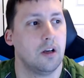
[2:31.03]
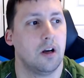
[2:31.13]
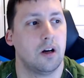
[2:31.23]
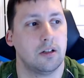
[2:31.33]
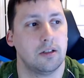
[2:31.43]

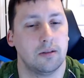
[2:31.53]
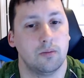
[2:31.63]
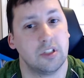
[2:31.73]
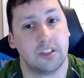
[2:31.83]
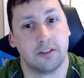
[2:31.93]
um,
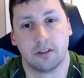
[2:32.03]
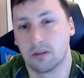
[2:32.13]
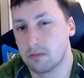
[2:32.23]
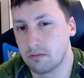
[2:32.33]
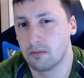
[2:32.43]
which is
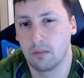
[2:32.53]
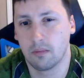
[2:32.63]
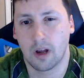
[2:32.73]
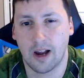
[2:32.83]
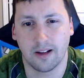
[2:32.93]

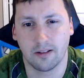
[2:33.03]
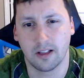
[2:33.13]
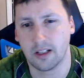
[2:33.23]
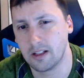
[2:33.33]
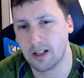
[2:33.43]

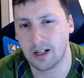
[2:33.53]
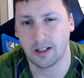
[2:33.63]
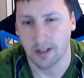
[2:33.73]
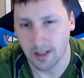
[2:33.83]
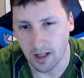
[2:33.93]
highly kind
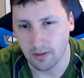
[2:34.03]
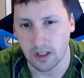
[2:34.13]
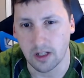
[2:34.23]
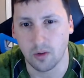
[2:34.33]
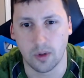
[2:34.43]
of
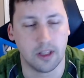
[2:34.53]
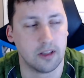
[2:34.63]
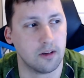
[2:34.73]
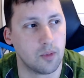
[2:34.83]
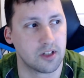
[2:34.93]
coveted within
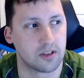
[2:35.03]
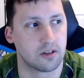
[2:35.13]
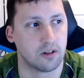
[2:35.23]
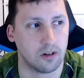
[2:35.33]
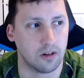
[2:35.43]
the
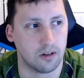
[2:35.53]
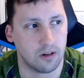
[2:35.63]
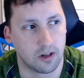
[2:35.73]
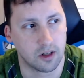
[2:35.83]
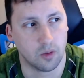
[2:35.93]
Monster
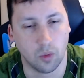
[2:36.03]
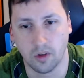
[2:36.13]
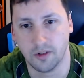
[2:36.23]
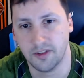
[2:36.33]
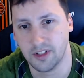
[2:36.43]
Hunter
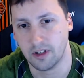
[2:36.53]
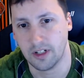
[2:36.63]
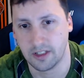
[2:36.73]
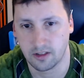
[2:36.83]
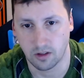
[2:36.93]
World
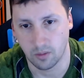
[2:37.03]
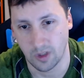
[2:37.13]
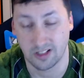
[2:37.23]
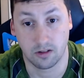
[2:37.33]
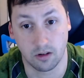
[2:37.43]
Series or
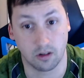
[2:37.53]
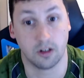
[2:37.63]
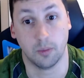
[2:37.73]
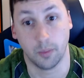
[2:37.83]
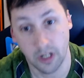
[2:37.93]
Monster
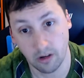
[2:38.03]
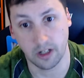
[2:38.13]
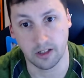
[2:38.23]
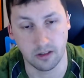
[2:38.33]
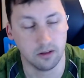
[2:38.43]
Hunter
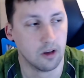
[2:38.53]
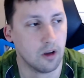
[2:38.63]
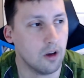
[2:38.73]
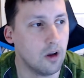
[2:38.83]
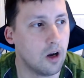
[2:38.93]
period.
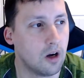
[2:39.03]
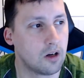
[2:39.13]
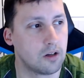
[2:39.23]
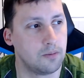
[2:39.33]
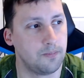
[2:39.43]
Um,